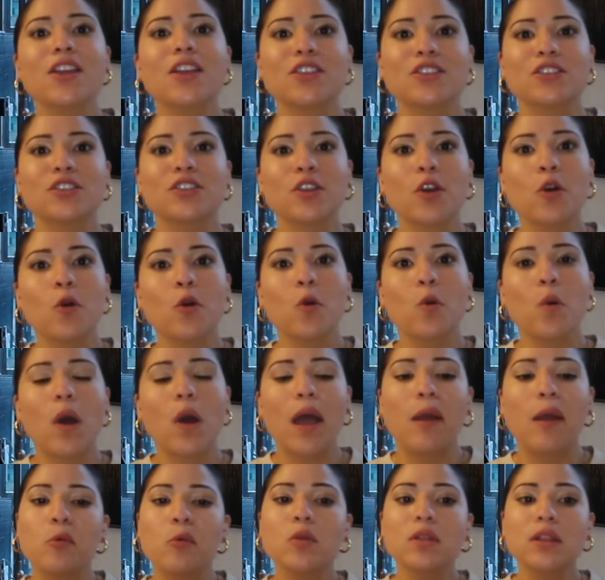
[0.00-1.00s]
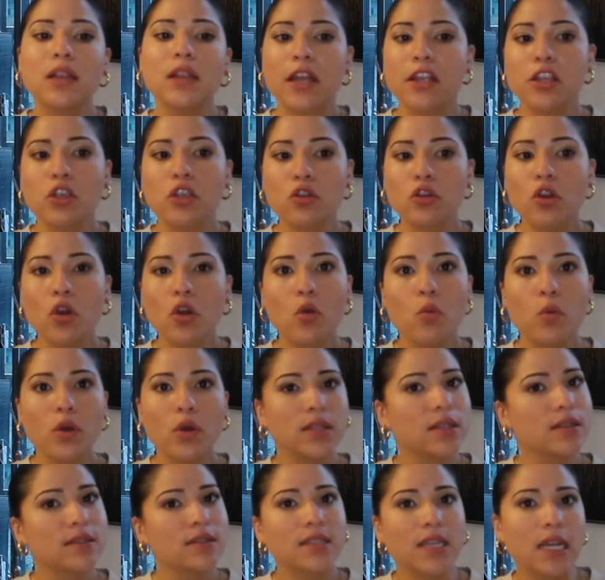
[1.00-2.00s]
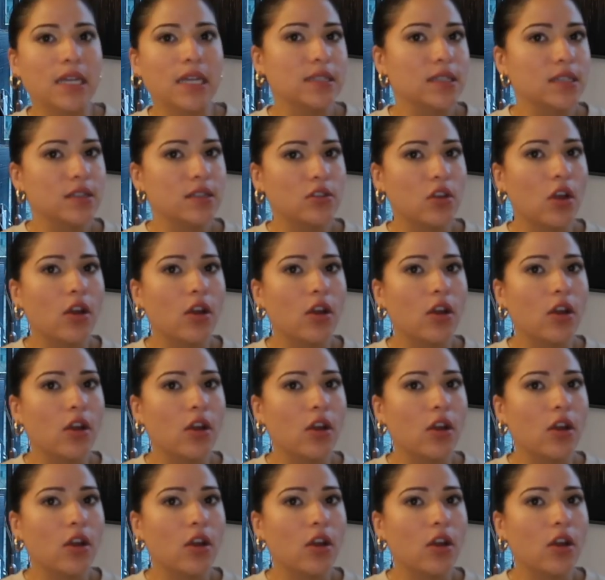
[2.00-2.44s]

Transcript: So will let you know what the sizes